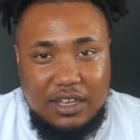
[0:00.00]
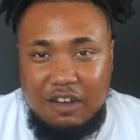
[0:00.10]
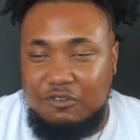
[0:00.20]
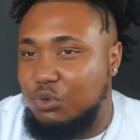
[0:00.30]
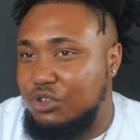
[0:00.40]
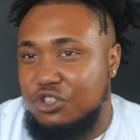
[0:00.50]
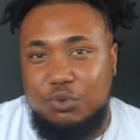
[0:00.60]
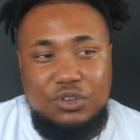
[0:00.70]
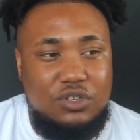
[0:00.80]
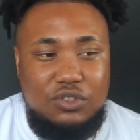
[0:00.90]
of
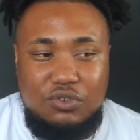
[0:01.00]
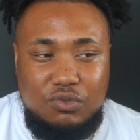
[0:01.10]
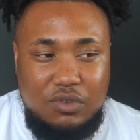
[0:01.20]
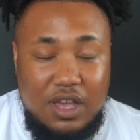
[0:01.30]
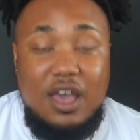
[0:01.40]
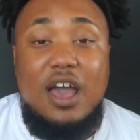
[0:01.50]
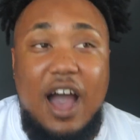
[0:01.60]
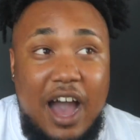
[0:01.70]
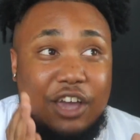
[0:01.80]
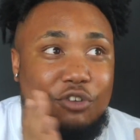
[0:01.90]
2022,
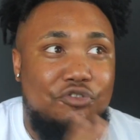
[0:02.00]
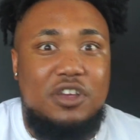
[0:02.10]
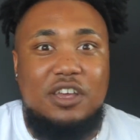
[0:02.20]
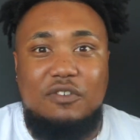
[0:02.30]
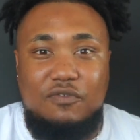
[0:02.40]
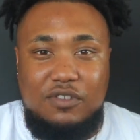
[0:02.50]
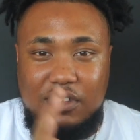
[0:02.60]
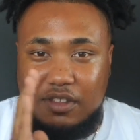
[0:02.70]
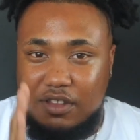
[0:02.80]
I grieved.